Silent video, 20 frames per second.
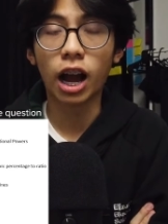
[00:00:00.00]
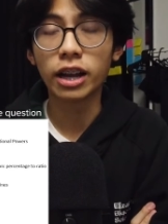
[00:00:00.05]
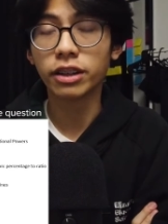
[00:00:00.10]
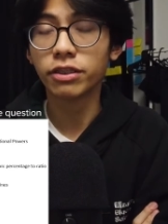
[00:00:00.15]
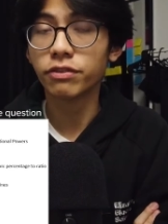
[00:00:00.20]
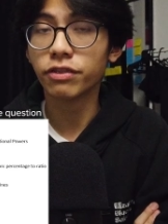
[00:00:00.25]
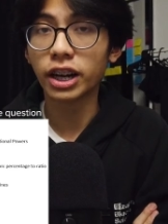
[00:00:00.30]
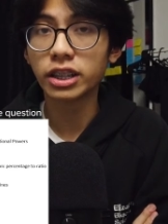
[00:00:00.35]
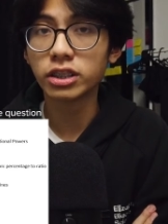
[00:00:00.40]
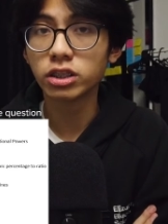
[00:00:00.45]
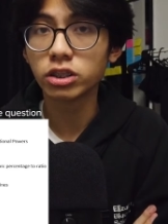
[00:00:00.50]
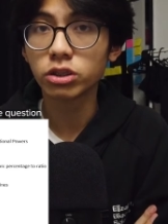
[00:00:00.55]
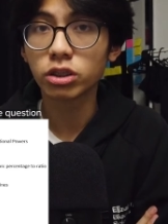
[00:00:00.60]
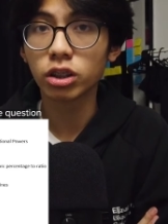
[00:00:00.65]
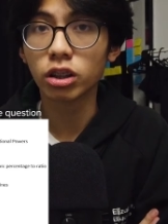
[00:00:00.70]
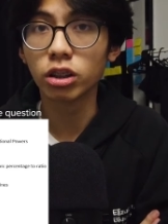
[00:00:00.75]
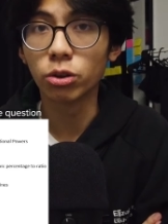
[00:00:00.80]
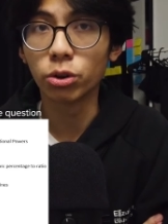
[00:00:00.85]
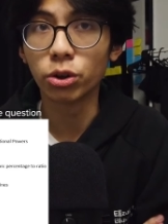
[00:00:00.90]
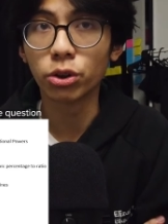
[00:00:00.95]
I advise you
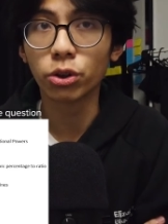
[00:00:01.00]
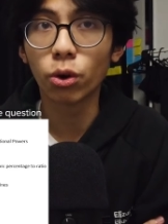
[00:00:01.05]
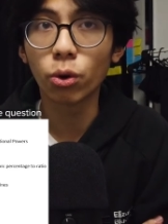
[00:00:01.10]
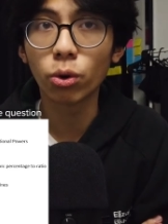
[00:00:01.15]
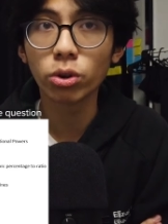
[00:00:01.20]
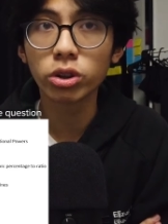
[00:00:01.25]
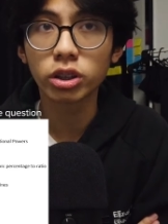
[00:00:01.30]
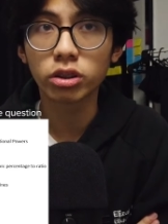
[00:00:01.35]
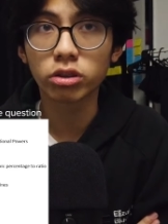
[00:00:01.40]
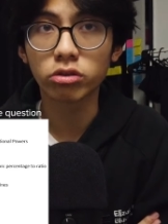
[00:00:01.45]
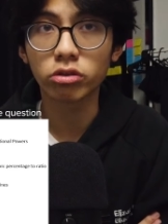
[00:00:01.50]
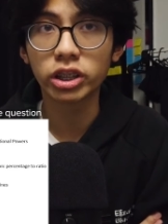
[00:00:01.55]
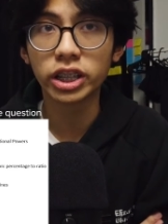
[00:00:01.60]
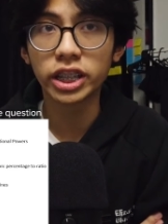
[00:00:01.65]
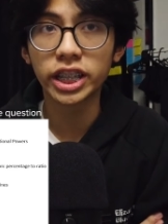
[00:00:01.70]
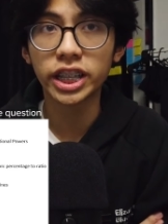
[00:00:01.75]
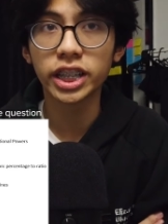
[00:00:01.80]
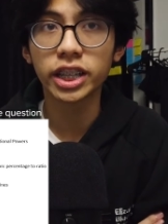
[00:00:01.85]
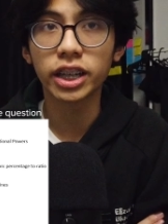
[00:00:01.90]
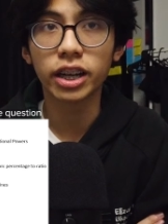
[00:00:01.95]
to learn all the
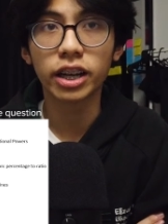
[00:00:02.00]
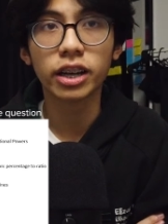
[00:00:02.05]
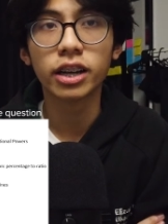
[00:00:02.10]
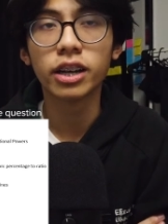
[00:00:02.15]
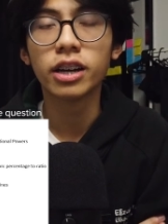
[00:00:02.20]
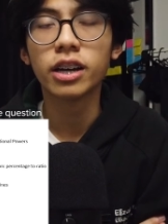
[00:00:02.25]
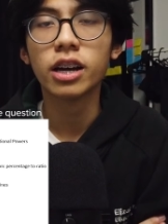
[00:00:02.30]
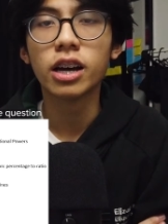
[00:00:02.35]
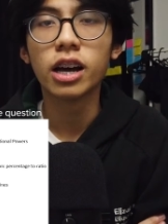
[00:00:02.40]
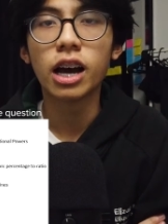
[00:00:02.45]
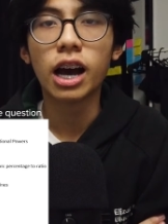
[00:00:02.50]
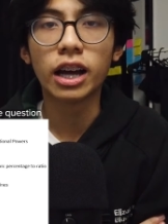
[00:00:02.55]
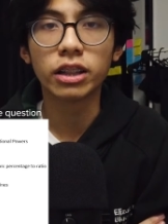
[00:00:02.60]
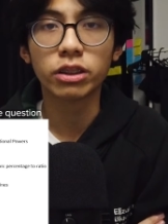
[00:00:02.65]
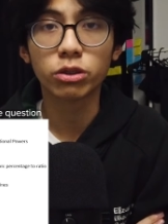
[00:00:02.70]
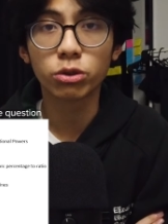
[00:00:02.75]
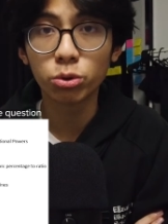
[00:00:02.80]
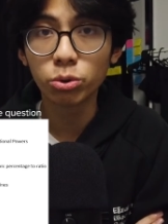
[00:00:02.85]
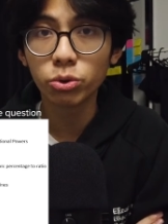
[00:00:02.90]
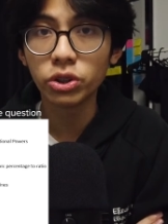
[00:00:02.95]
3D
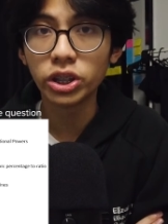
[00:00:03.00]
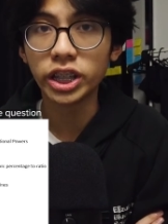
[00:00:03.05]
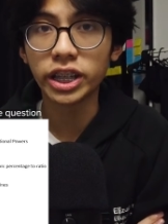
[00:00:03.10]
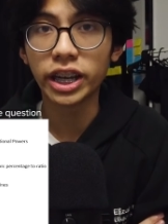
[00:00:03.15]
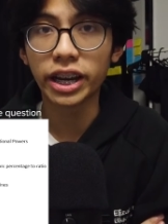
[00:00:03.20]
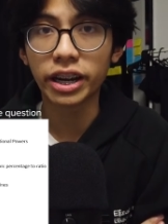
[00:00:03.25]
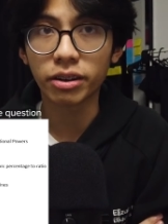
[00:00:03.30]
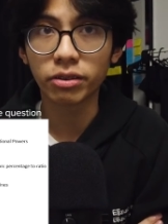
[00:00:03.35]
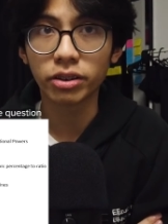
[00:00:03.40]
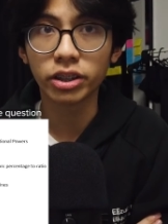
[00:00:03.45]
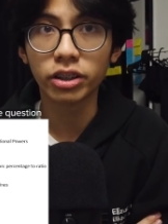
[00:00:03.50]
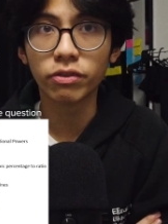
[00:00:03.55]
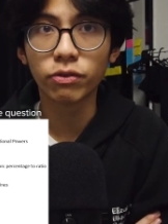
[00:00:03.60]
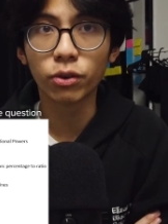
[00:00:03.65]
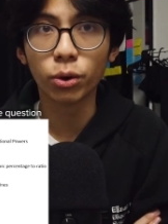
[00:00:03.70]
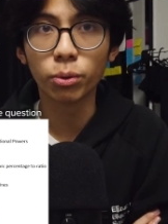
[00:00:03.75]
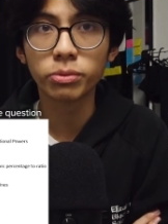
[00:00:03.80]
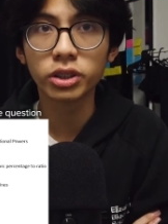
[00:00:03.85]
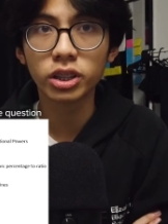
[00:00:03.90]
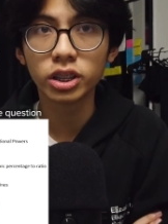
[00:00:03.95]
and 2D area
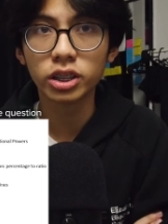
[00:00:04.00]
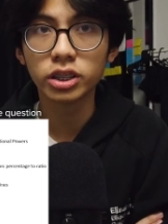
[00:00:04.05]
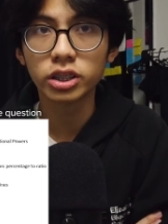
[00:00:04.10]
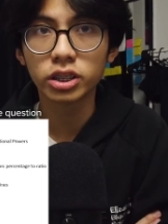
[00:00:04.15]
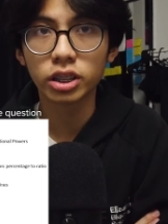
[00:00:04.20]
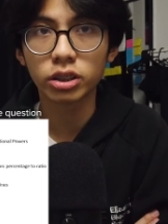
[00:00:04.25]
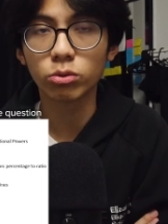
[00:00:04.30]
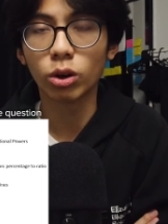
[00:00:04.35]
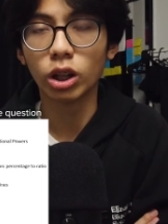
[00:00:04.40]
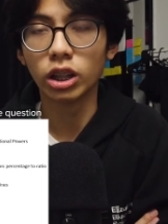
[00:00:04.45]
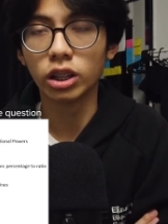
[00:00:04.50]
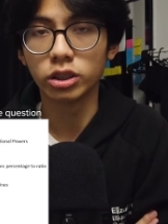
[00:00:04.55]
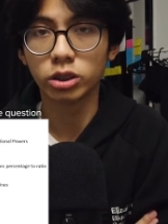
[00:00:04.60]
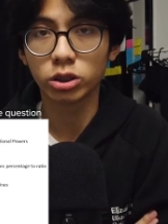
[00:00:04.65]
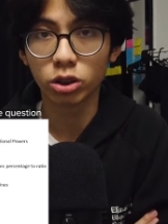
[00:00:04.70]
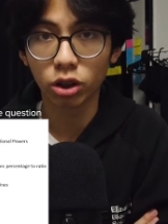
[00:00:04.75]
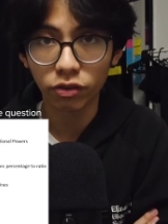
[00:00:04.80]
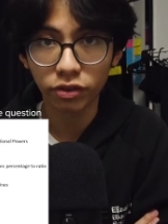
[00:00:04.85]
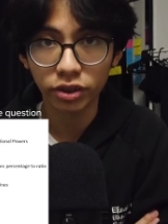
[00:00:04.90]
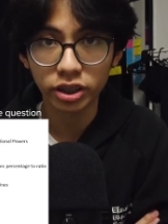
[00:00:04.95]
formulas as well as
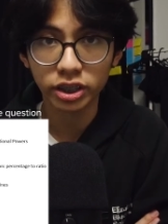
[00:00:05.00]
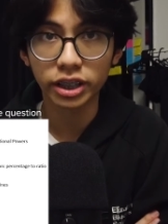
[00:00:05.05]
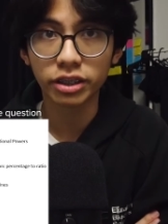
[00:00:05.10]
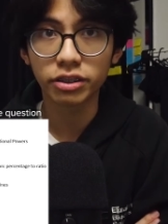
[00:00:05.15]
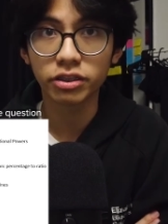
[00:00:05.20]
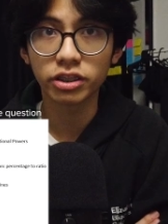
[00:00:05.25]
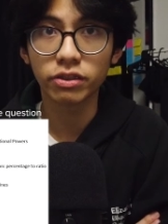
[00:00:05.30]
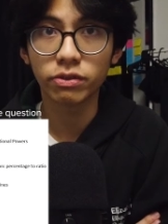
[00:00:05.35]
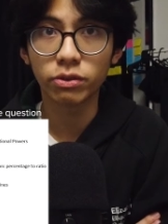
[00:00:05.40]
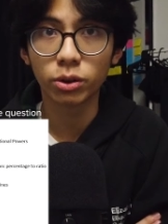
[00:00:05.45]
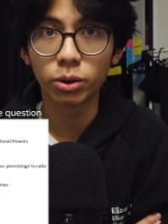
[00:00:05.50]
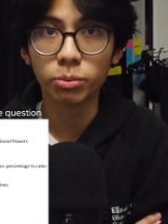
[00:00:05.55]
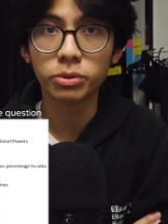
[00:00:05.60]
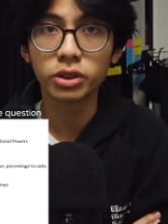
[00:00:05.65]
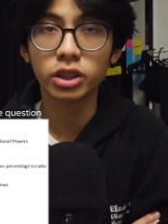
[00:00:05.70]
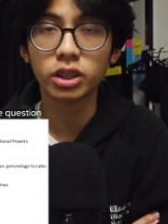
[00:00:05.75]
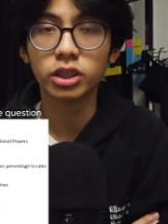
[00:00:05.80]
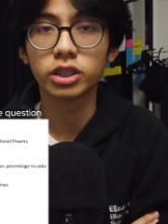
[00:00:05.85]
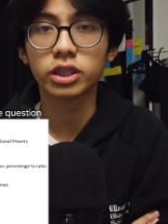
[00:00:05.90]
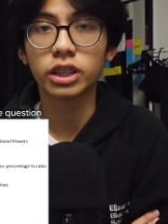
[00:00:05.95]
surface area
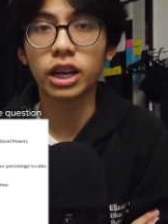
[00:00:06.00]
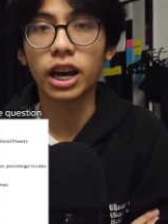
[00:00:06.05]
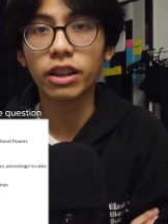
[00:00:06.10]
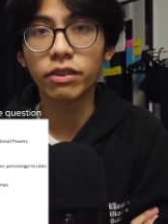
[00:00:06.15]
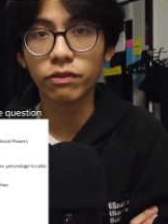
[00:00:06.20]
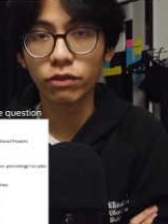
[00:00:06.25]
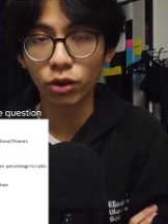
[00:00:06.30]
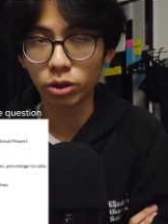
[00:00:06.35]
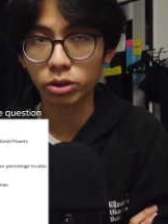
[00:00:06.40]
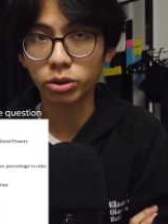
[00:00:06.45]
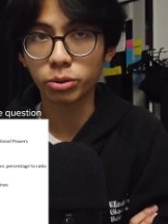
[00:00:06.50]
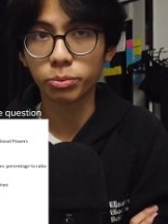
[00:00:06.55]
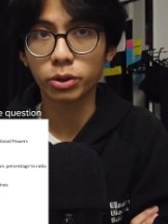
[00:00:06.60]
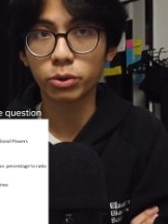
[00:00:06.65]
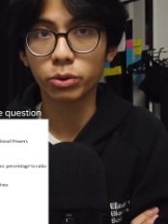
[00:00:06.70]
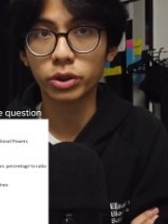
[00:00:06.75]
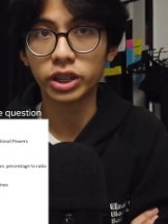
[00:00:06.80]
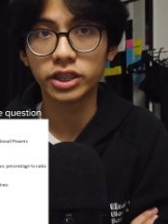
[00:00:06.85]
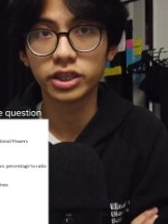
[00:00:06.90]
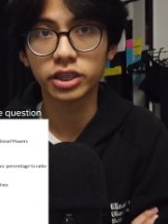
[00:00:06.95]
formulas and volume
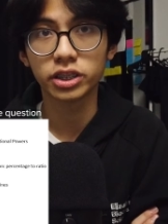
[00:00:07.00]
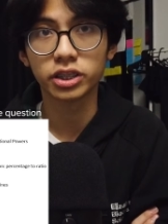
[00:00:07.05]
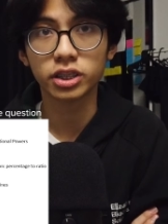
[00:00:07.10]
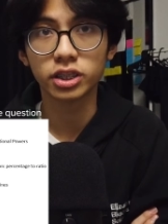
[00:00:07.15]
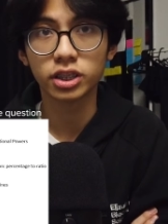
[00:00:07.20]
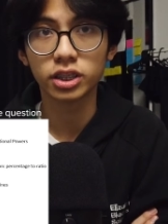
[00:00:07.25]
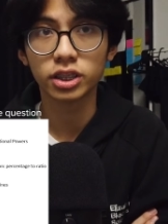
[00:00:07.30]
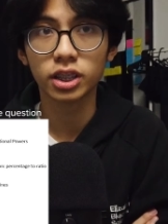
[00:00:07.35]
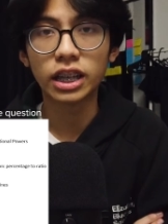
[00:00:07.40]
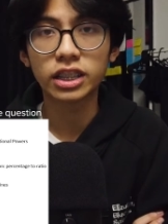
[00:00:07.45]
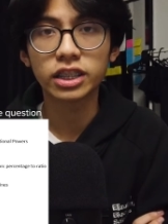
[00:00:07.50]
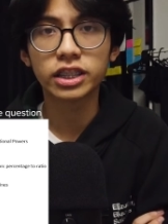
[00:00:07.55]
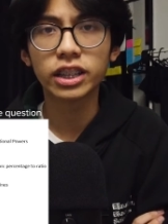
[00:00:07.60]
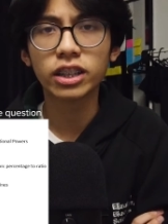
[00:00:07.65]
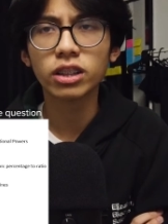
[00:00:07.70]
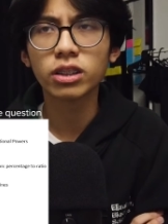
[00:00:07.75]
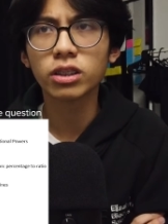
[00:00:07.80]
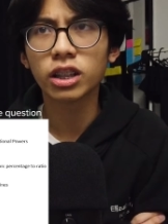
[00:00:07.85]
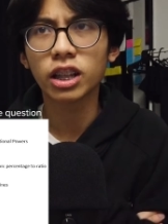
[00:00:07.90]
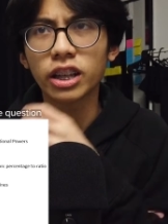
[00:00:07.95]
equations as
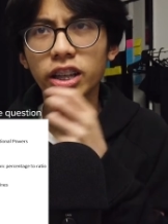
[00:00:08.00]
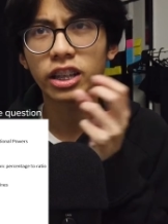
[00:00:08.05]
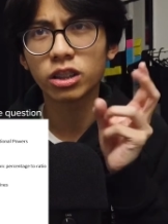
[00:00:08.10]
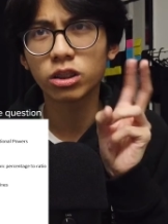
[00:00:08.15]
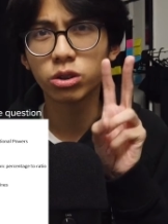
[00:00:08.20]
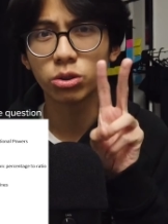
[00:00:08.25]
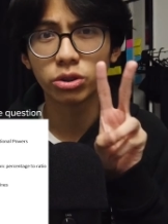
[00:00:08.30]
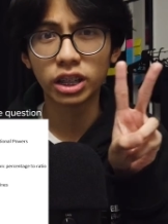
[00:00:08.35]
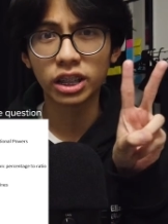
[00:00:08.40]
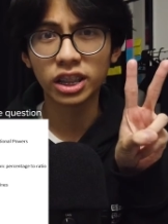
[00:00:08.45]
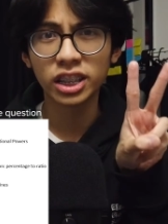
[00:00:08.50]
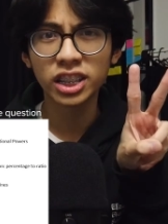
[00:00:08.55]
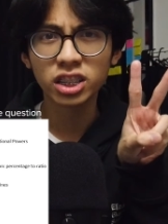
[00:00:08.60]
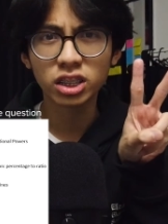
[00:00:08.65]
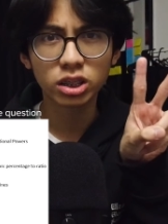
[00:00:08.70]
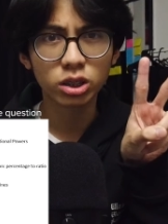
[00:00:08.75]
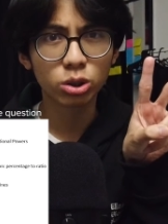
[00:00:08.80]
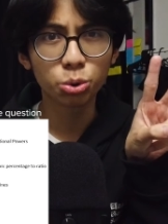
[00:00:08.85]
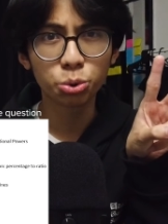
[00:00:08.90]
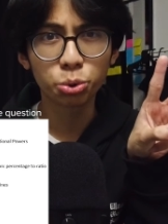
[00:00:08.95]
they'll include at
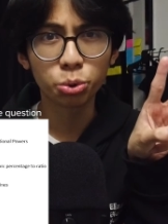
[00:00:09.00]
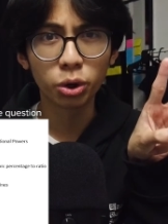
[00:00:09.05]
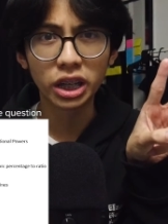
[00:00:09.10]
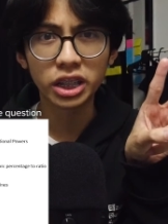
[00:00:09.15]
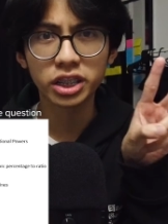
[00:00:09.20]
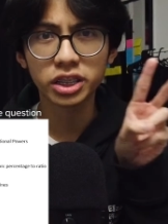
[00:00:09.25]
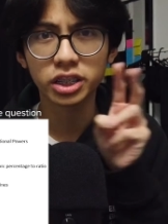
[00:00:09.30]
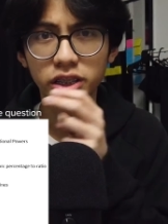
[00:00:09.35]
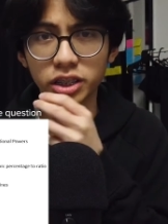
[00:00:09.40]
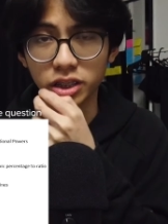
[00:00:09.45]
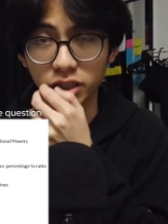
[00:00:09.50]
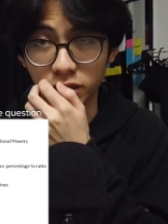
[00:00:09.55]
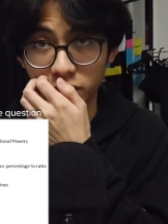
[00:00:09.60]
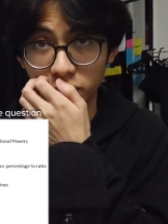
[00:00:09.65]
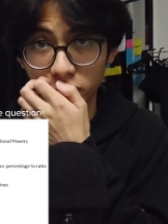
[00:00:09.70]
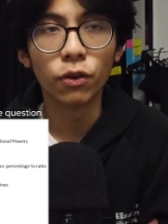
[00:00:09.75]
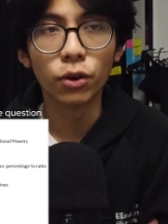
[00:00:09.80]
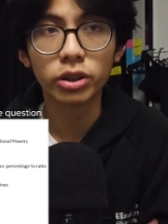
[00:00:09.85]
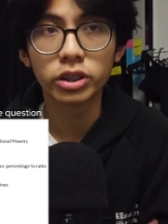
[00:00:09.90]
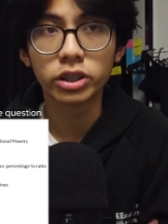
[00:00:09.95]
least two questions.
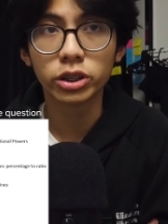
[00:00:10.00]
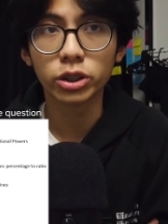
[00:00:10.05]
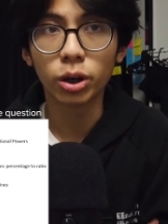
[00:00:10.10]
For